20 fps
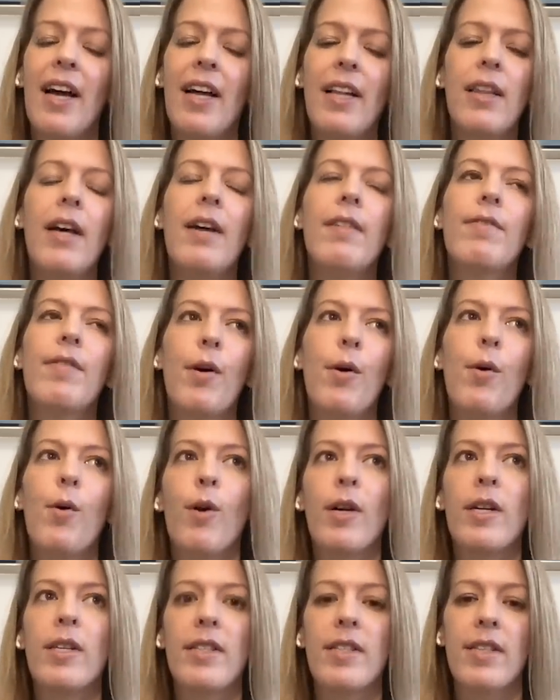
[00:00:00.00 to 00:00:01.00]
love the
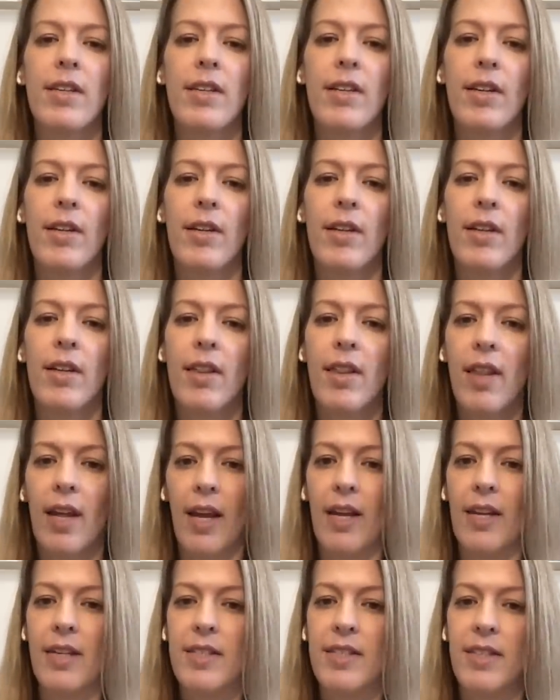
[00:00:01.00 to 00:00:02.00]
horse
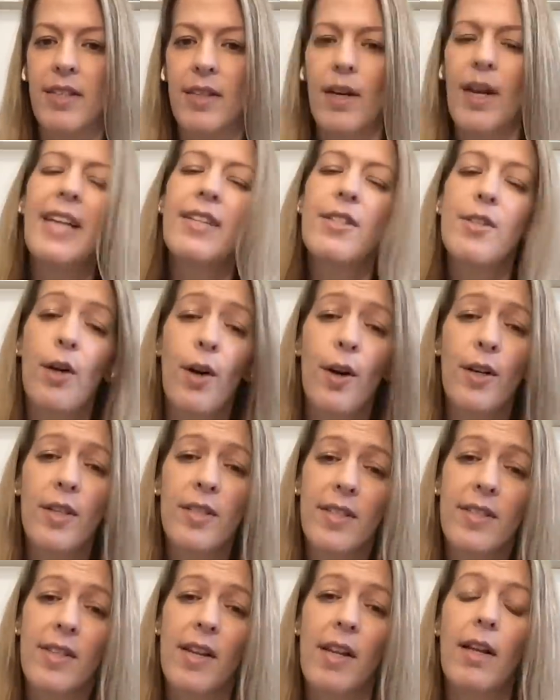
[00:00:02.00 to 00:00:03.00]
things and dogs
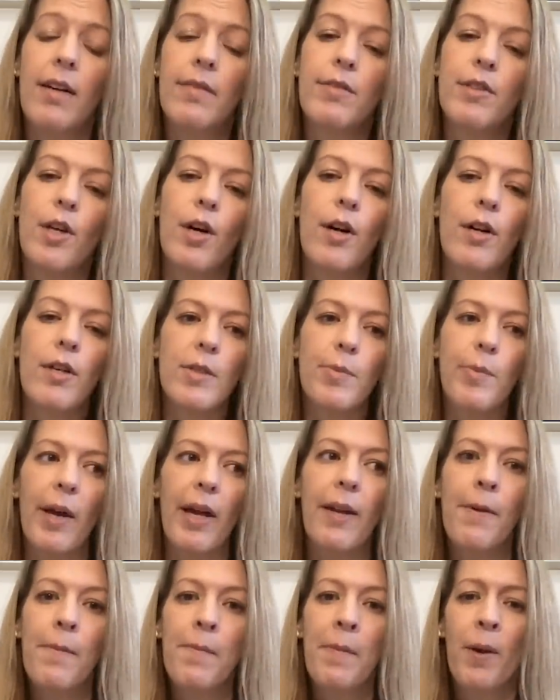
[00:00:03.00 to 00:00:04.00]
because I love dogs,
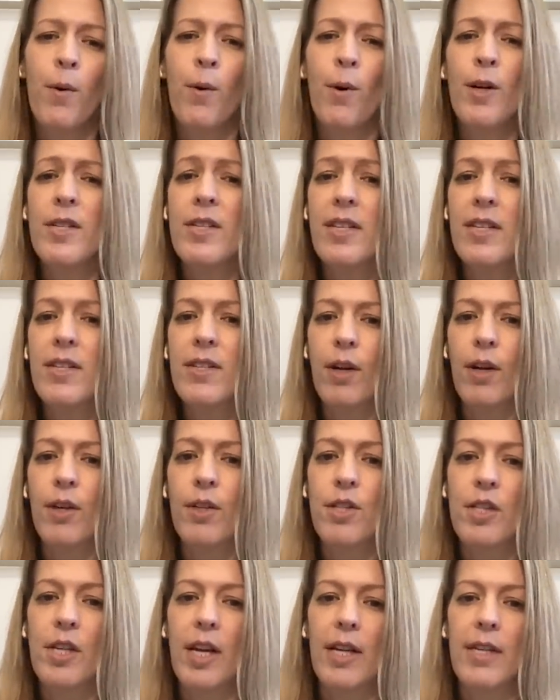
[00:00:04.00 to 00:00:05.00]
but horses are
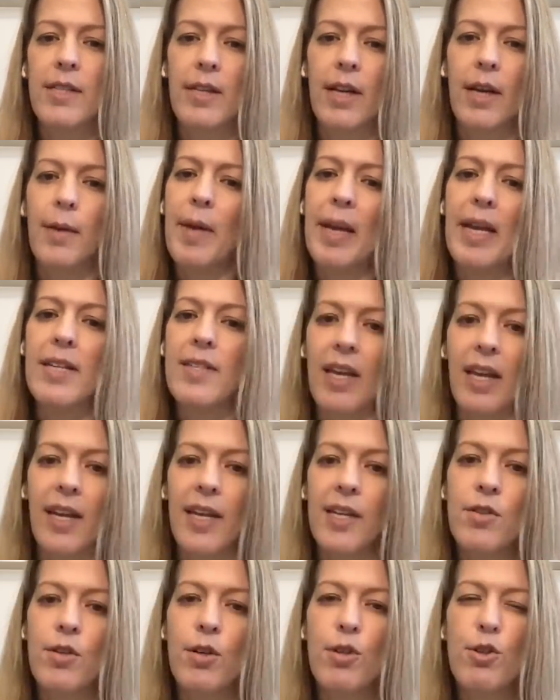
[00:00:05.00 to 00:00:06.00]
just amazing
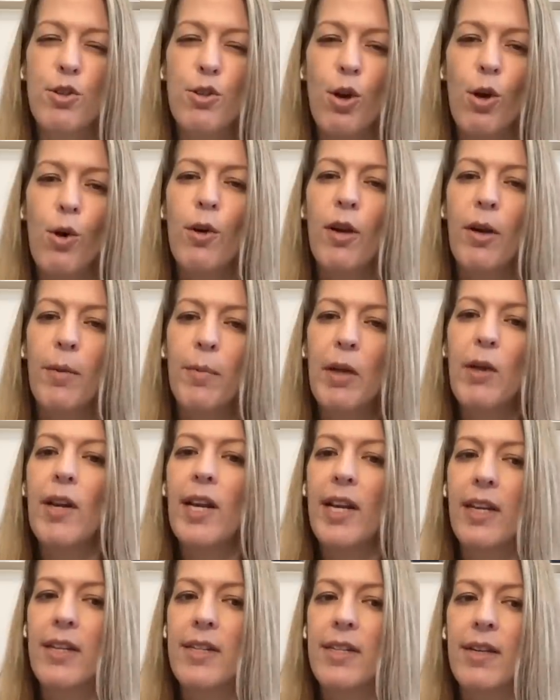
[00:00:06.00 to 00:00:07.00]
because they're so
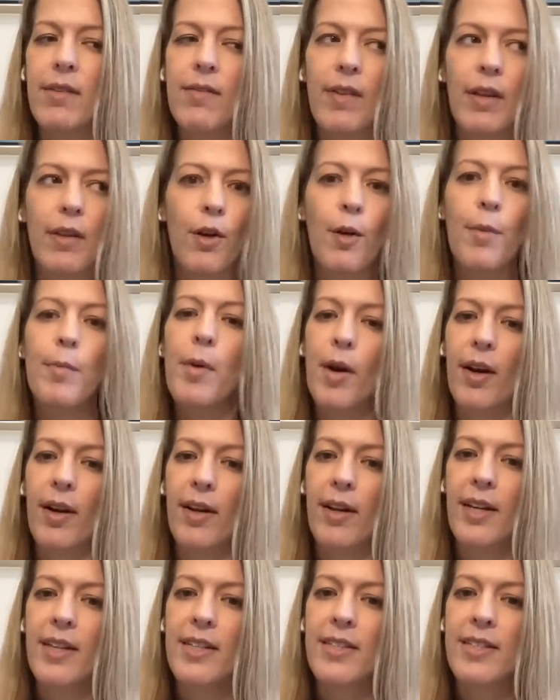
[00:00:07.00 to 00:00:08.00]
communicative in their
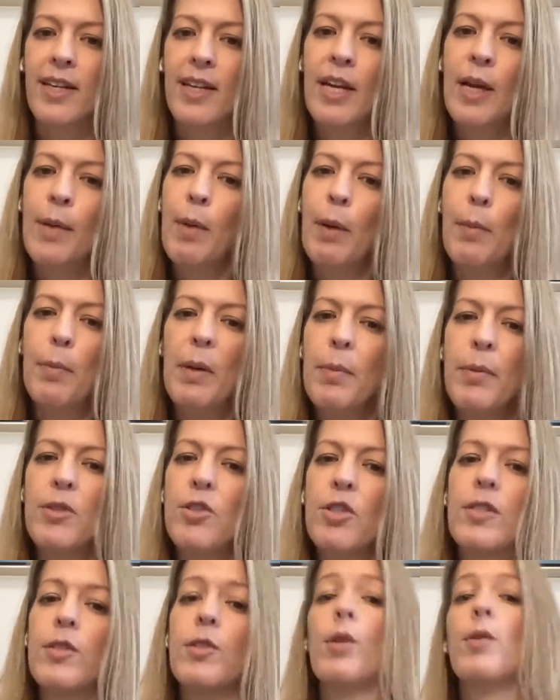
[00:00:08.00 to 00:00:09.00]
bodies, but people
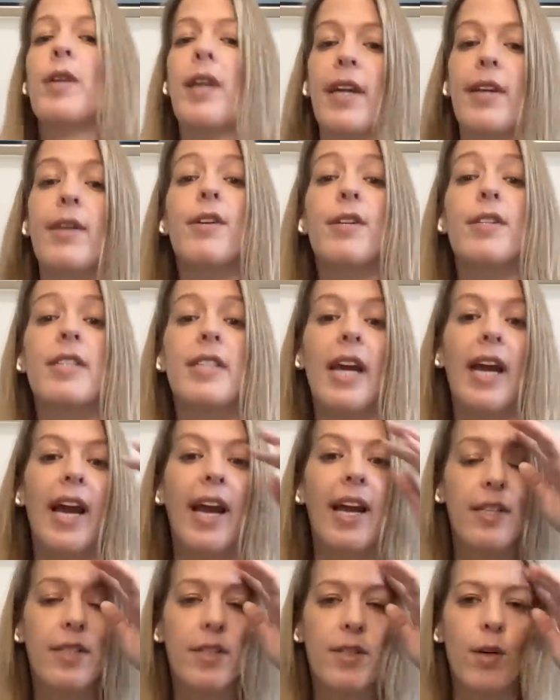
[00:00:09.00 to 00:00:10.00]
just don't
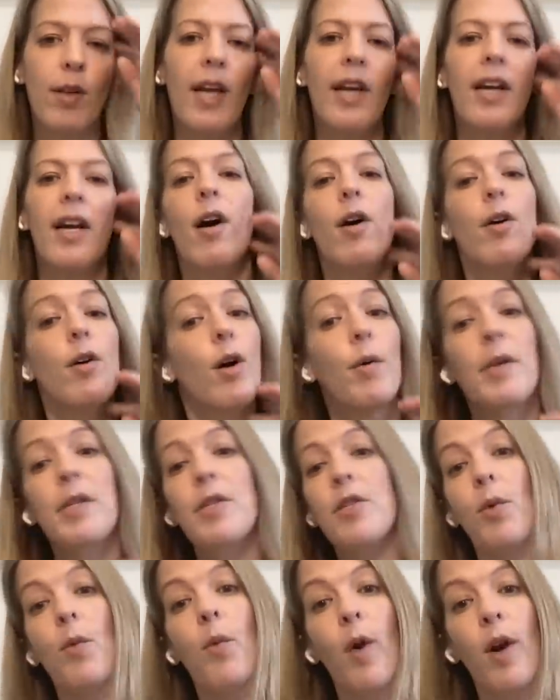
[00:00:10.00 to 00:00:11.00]
understand. So like I'll go and
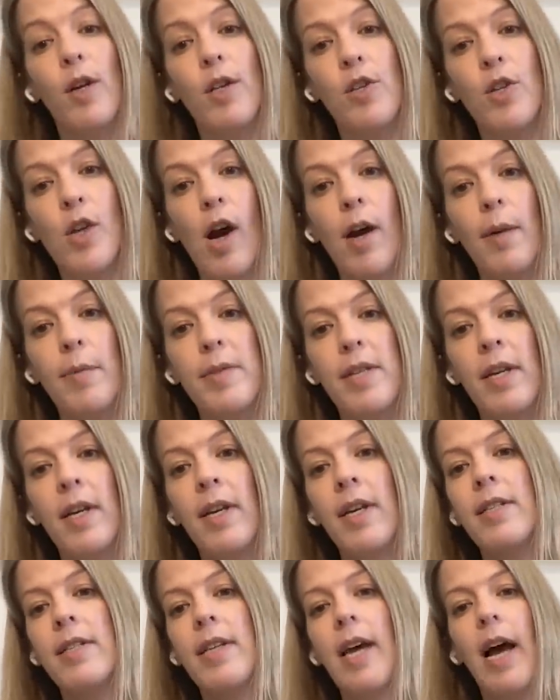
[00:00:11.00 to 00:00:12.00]
do workshops
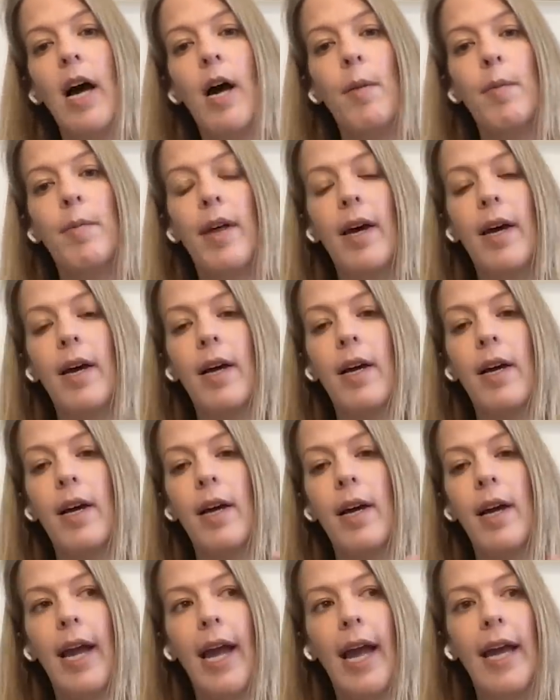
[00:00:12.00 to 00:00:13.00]
to help the
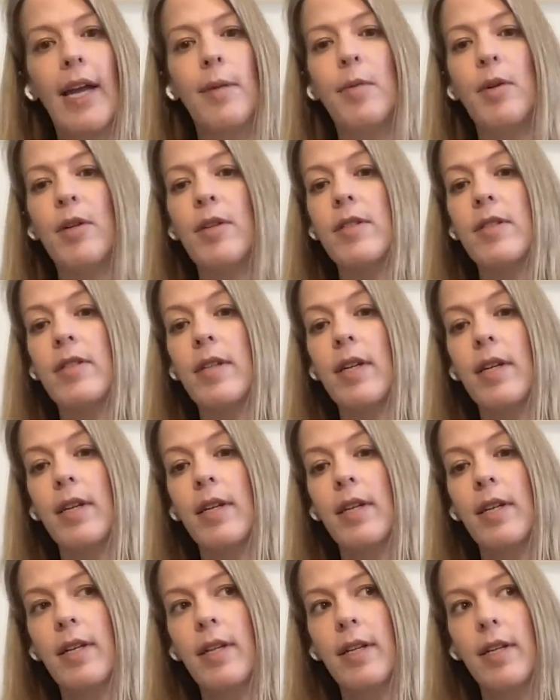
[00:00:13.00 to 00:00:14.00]
animals,
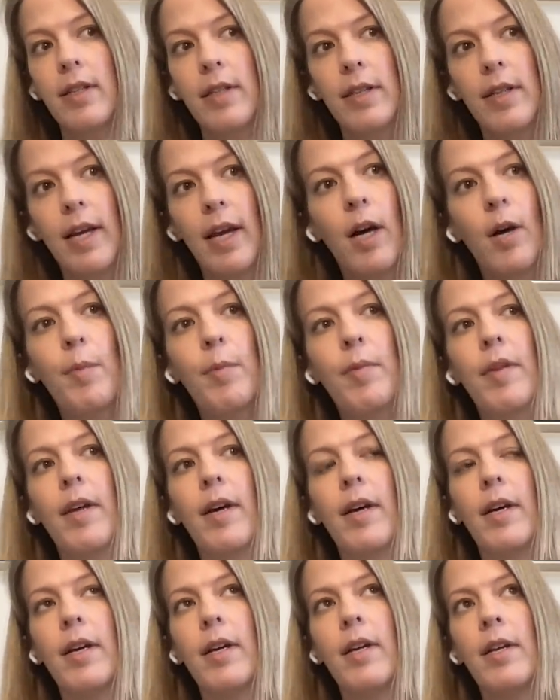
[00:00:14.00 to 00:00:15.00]
help
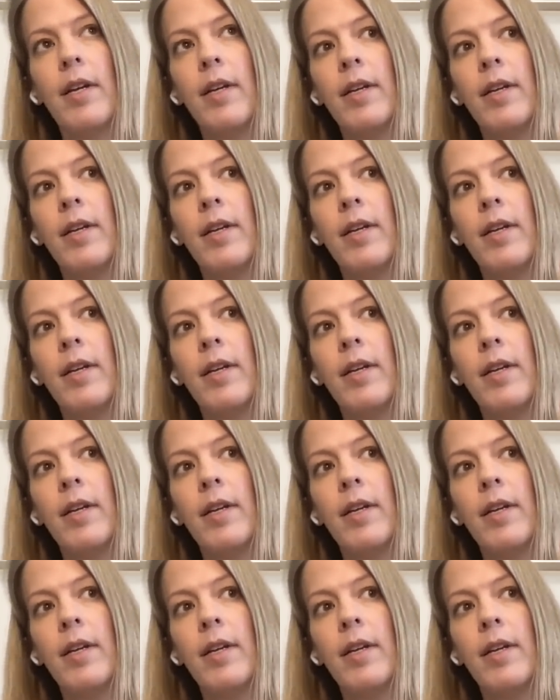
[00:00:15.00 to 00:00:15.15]
the